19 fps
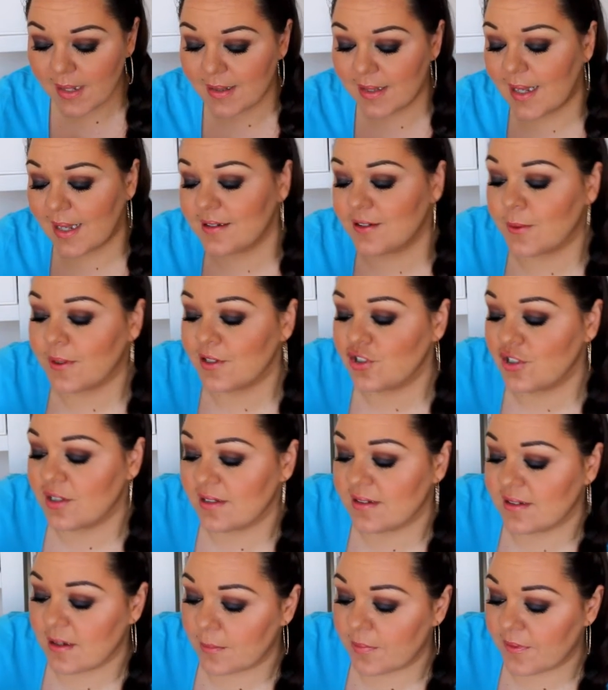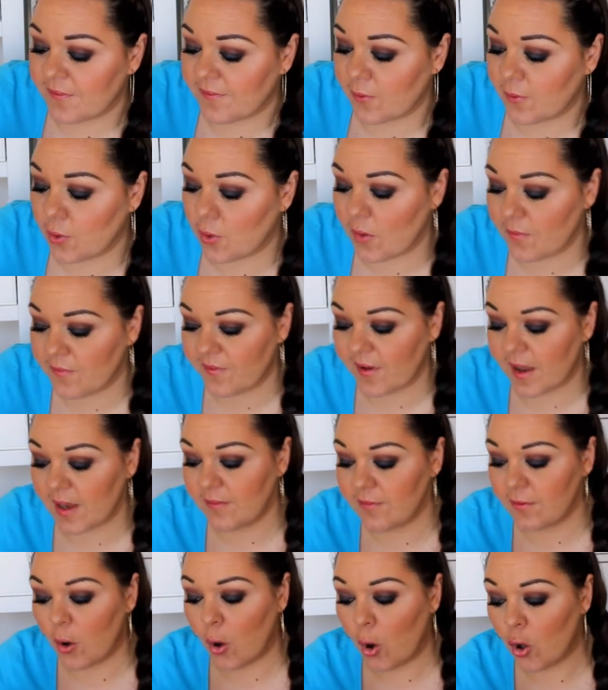Next question is number 4,
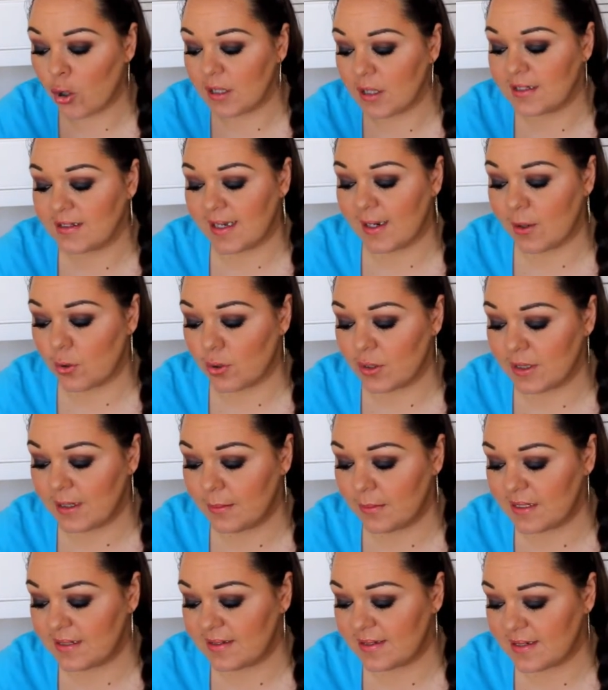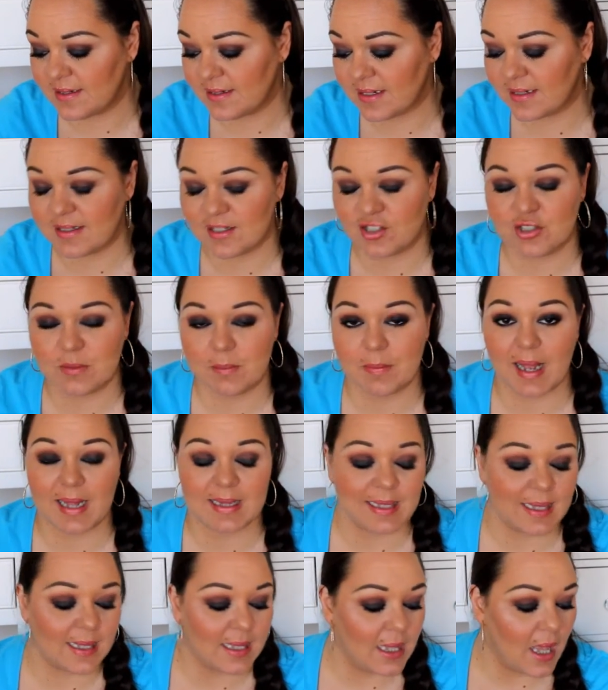favourite holiday or limited edition
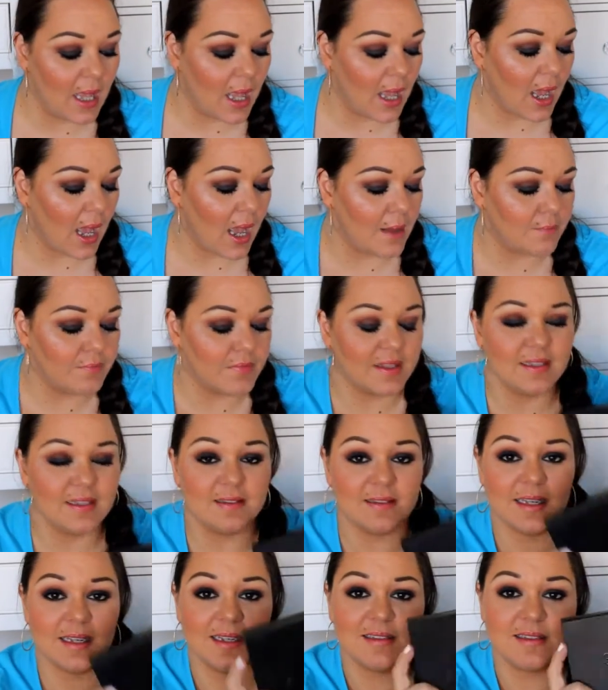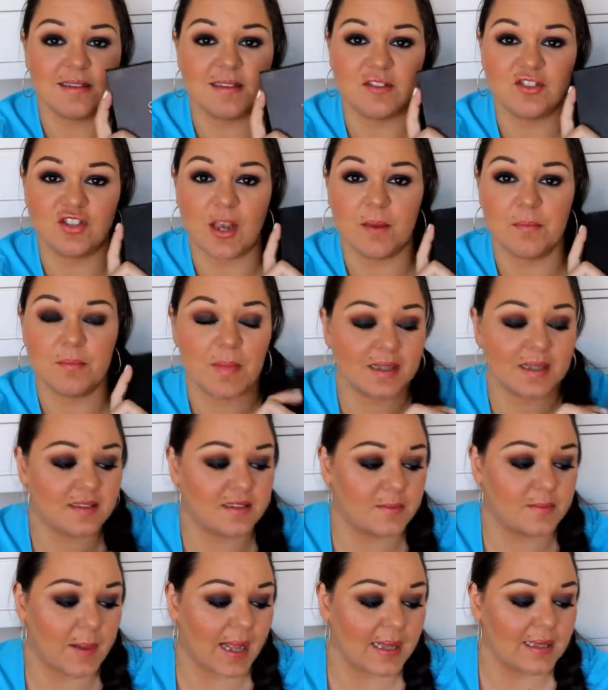palette. And this is the Shape
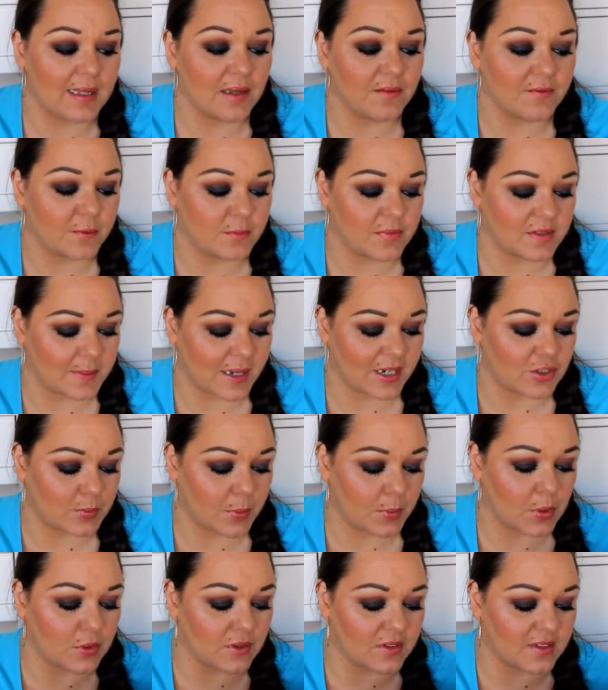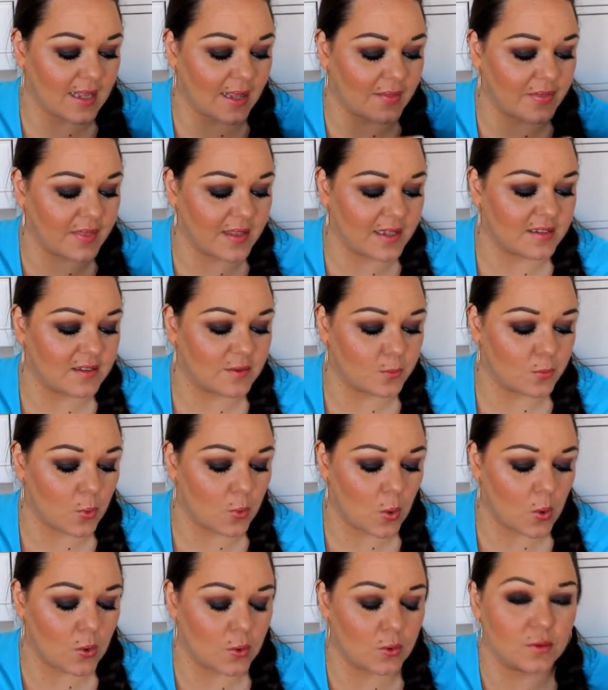Matters palette from Smashbox, and this
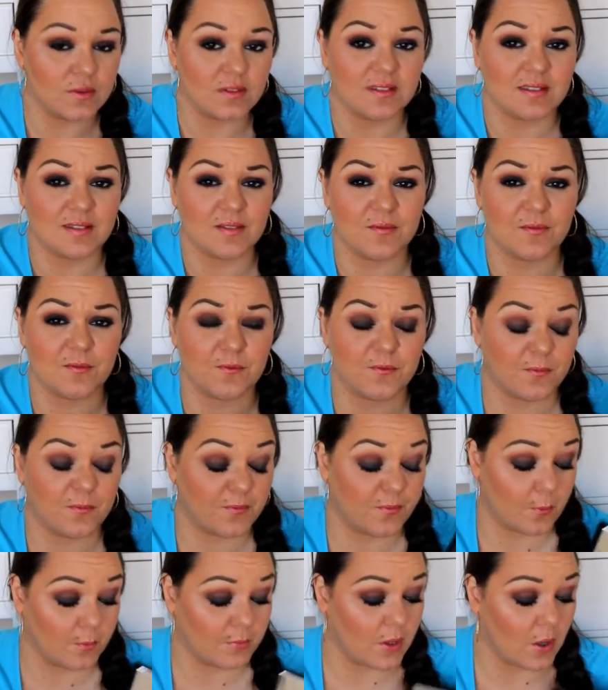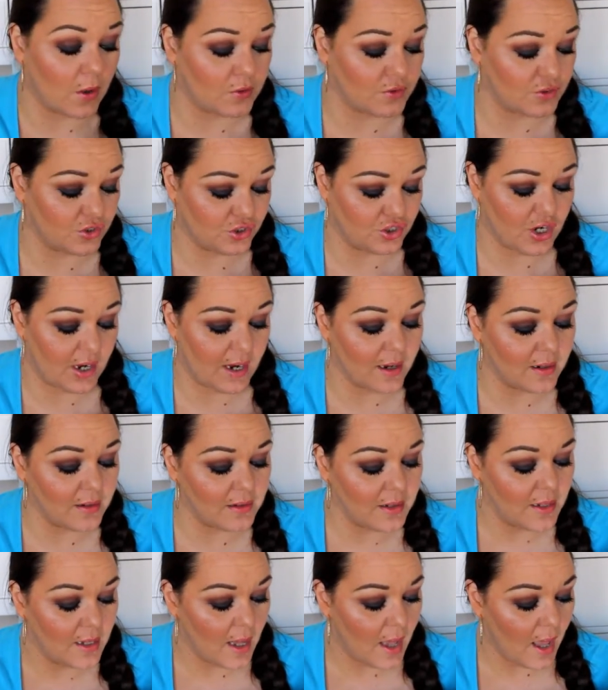was from last
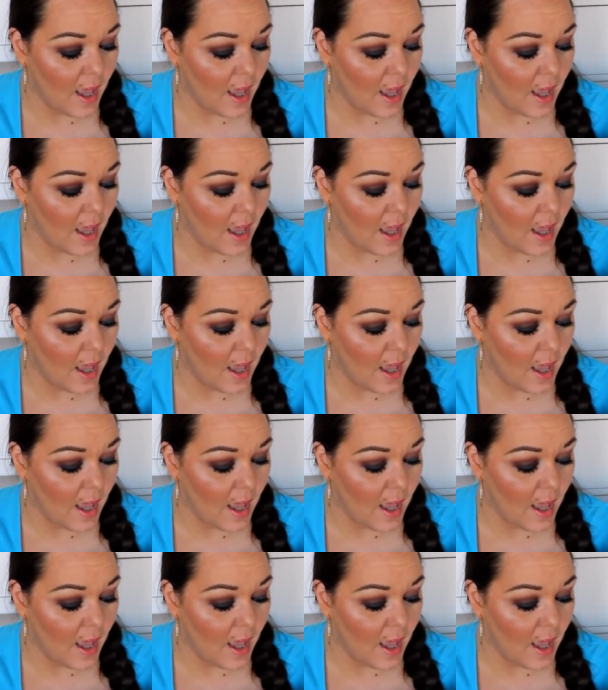year,